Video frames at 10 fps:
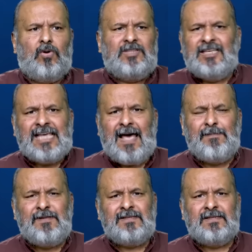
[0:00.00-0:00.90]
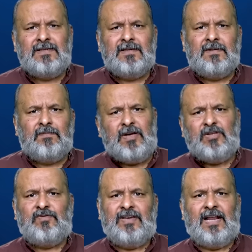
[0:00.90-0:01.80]
this happens
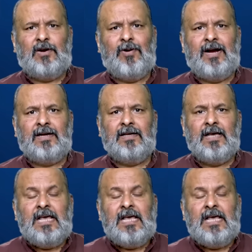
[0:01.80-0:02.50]
because we are quiet.